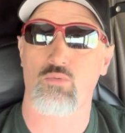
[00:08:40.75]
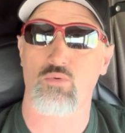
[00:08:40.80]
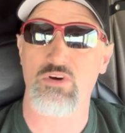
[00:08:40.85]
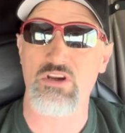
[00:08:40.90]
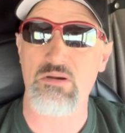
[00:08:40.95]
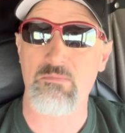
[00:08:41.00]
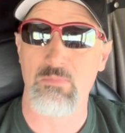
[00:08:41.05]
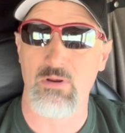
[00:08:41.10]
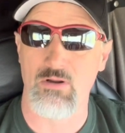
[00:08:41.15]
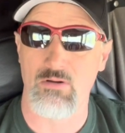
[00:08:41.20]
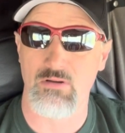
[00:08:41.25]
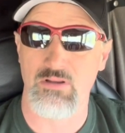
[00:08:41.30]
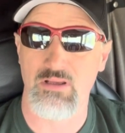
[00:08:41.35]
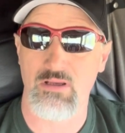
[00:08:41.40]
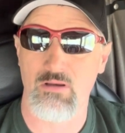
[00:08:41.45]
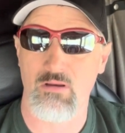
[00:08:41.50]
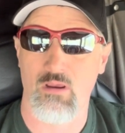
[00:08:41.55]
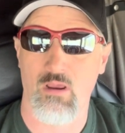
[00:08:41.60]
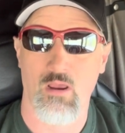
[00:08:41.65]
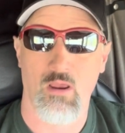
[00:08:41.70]

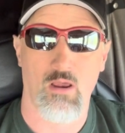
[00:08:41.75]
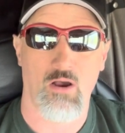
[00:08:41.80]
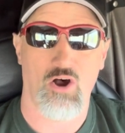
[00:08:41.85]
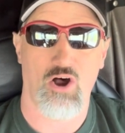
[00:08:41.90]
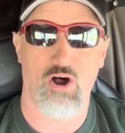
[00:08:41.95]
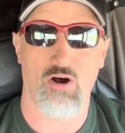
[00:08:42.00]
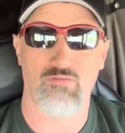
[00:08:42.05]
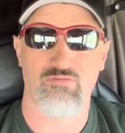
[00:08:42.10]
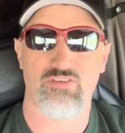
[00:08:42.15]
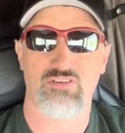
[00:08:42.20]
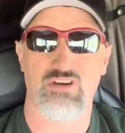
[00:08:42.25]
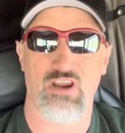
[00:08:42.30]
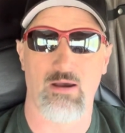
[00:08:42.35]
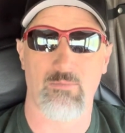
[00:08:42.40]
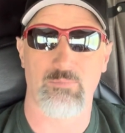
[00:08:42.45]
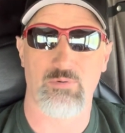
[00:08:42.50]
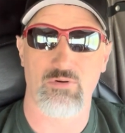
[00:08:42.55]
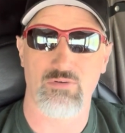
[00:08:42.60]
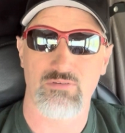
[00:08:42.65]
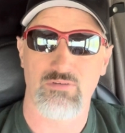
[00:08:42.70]
rebuilding of the
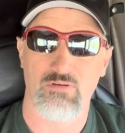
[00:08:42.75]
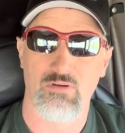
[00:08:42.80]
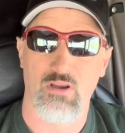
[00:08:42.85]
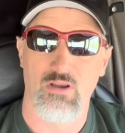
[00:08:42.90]
temple.